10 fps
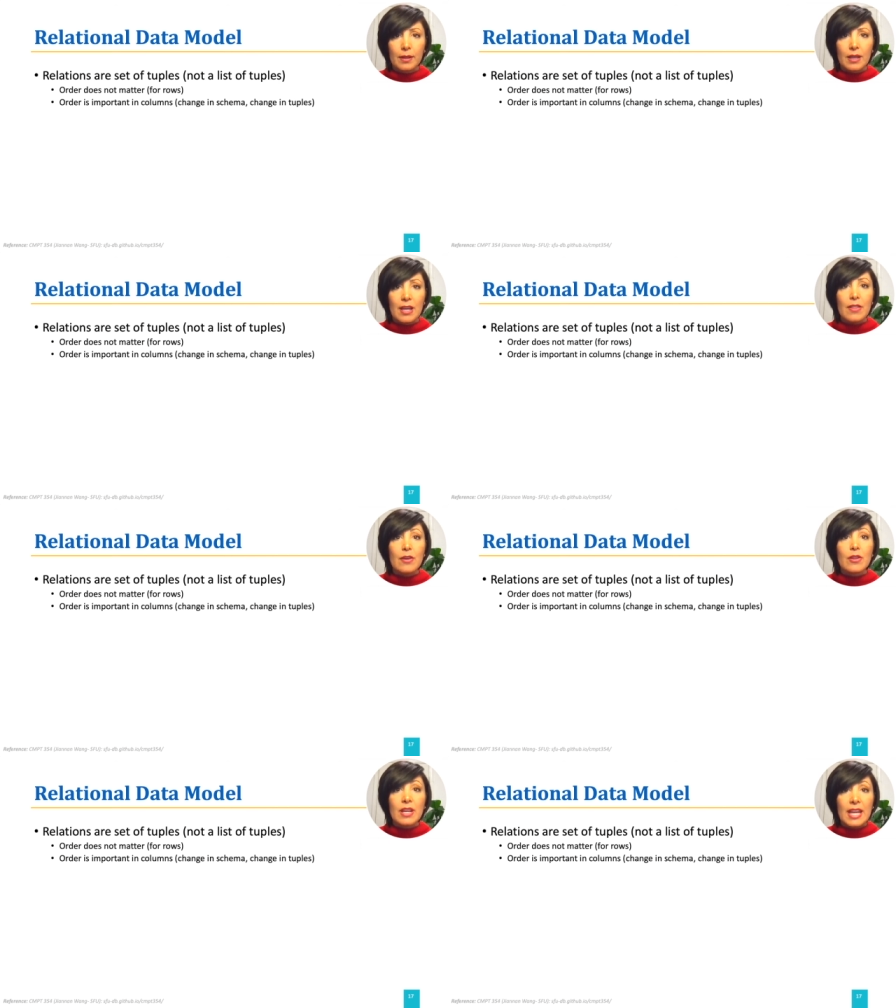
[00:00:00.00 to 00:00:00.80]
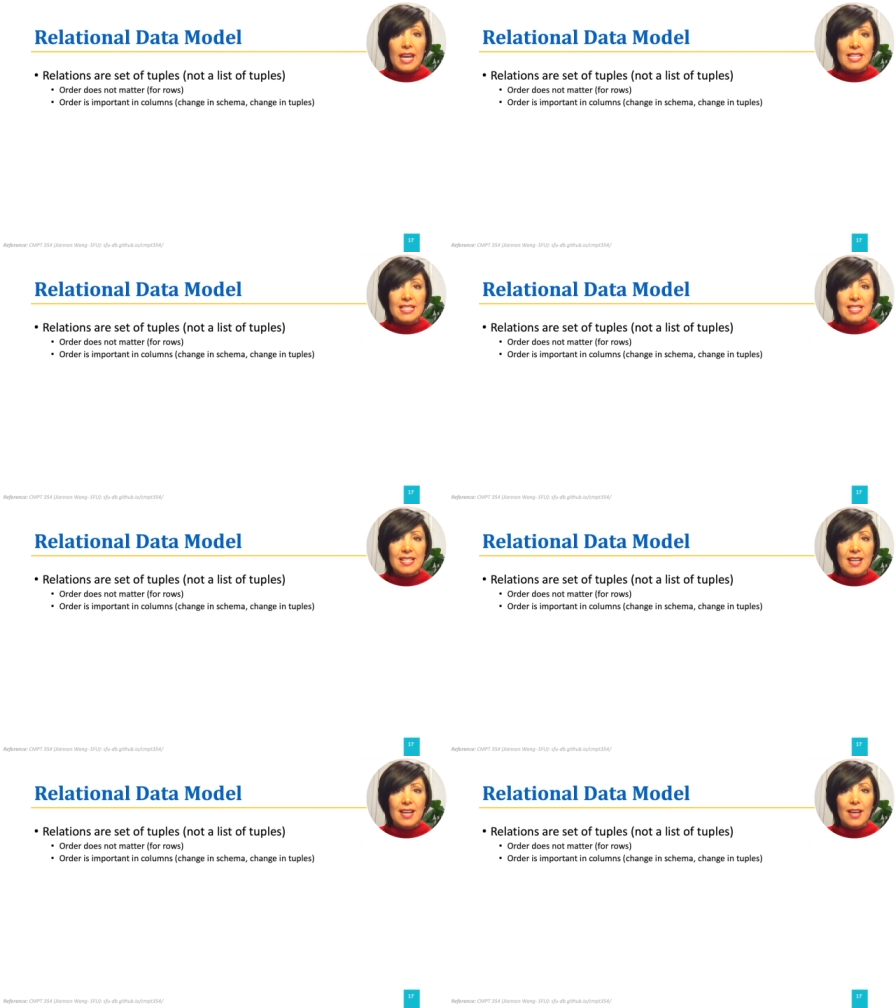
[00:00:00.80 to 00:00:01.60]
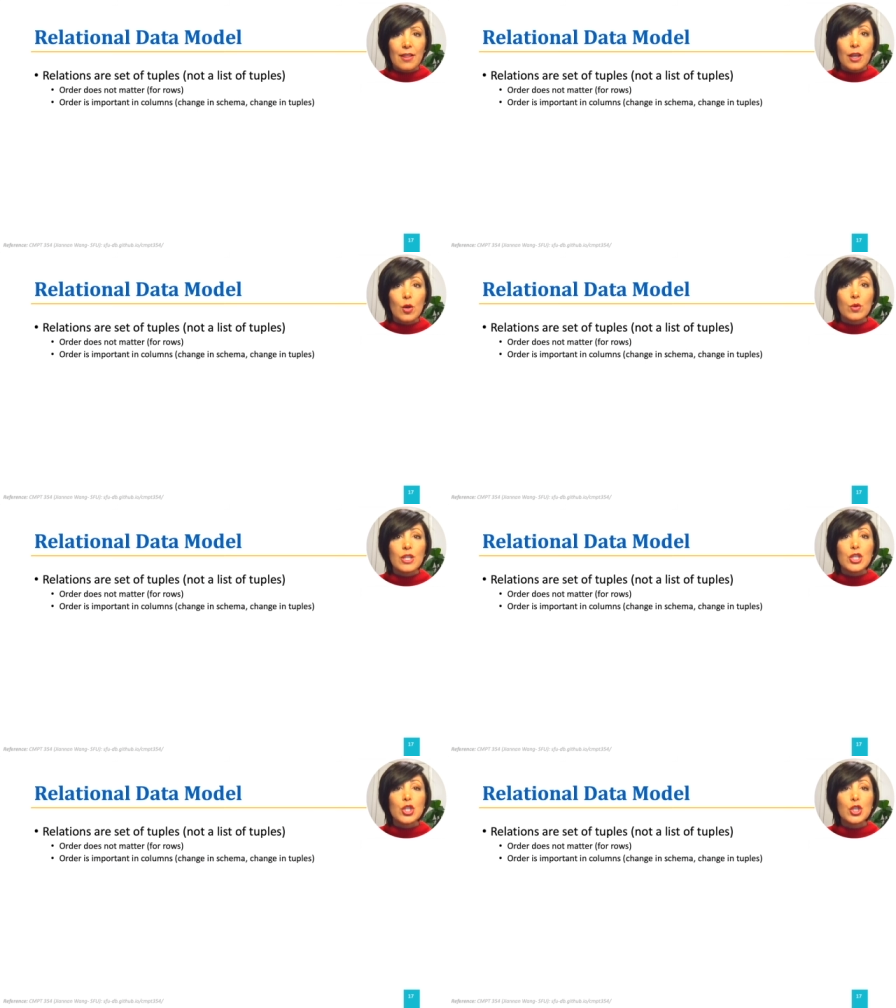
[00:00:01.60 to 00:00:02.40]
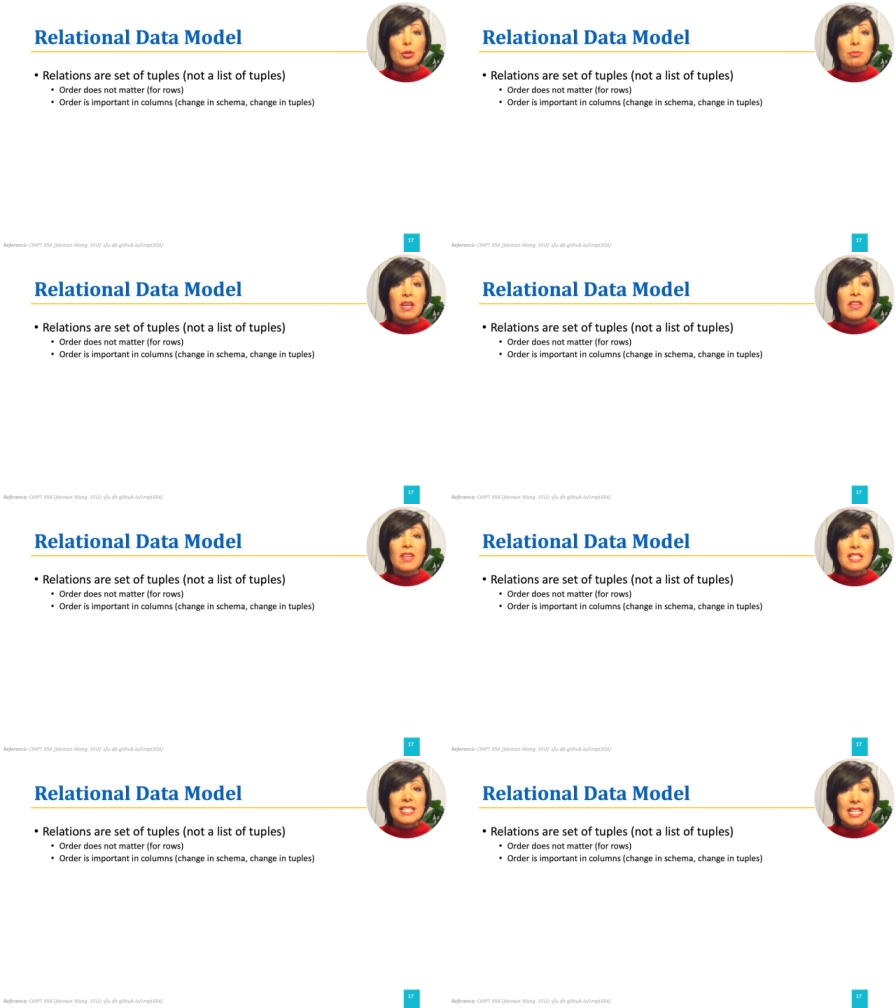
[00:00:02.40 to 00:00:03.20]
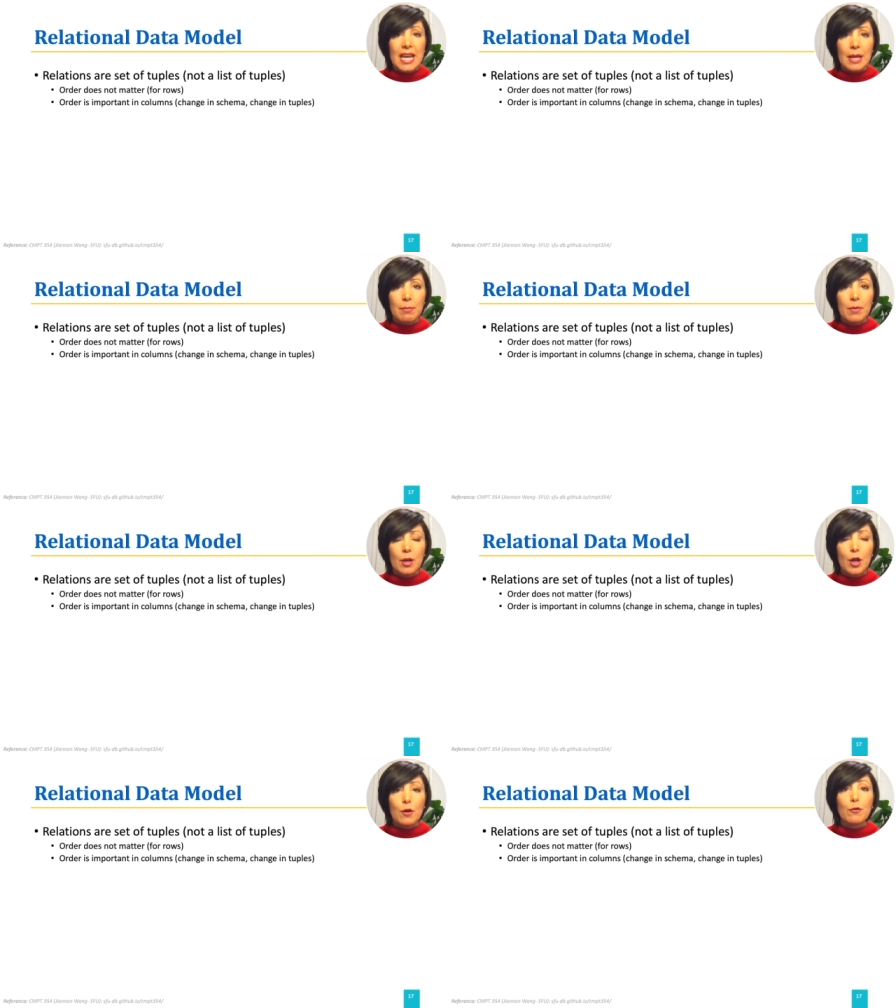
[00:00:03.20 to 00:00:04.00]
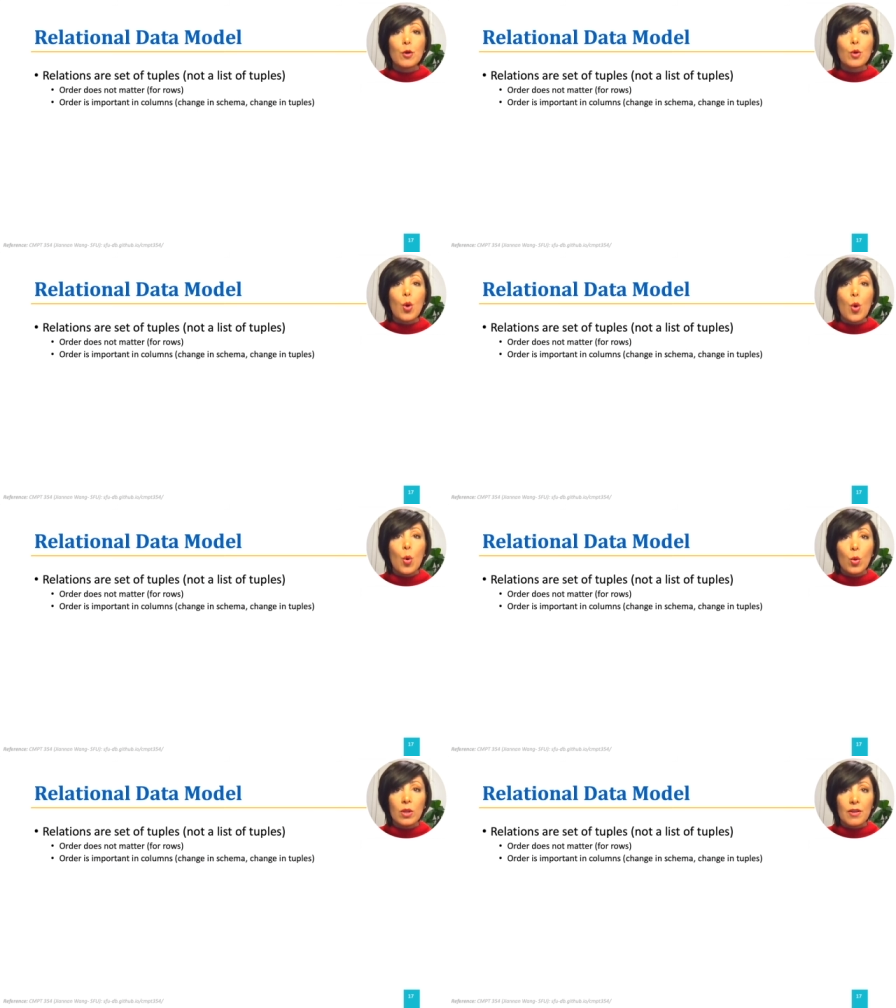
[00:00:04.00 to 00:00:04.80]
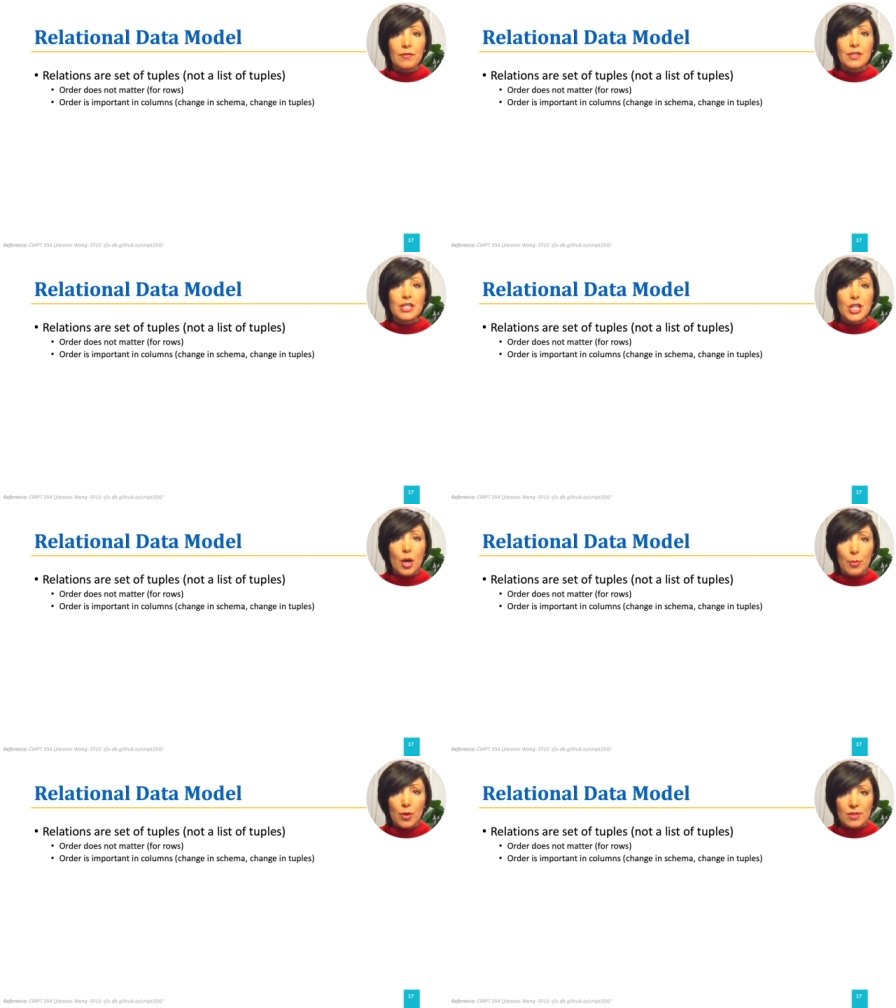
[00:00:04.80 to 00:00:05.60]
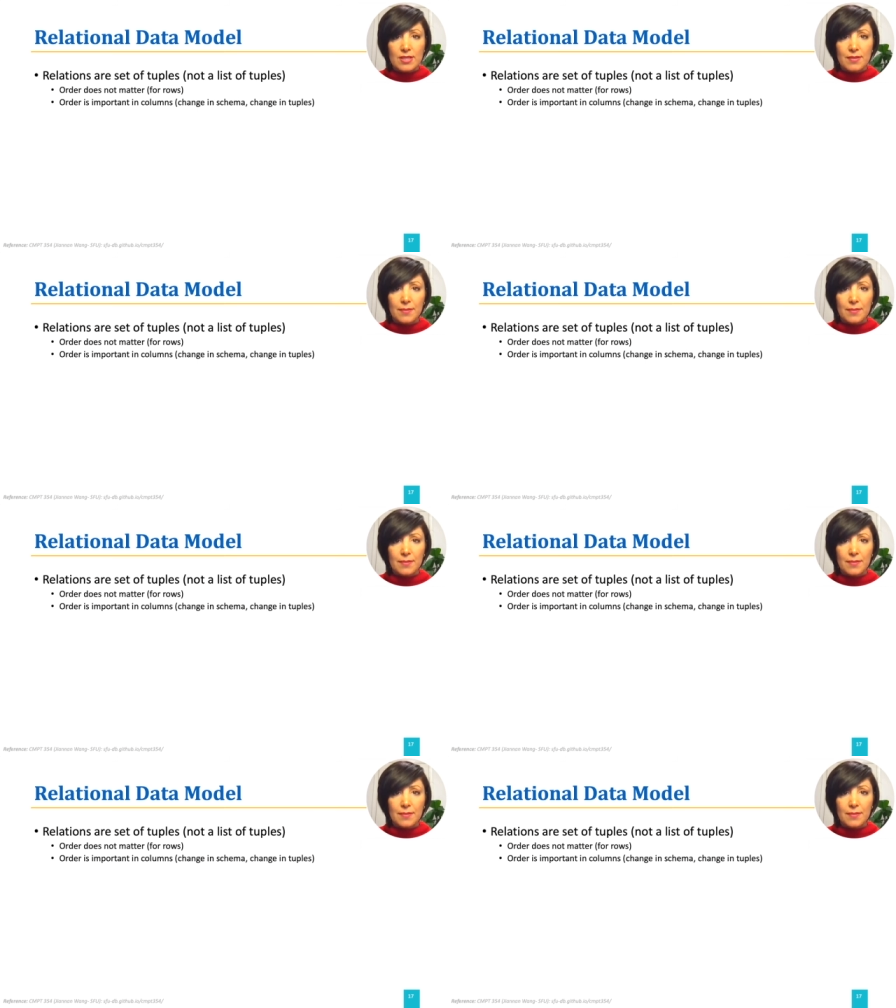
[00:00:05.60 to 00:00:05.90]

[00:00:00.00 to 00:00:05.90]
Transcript: Either the case, the order should be the same for all of the tuples.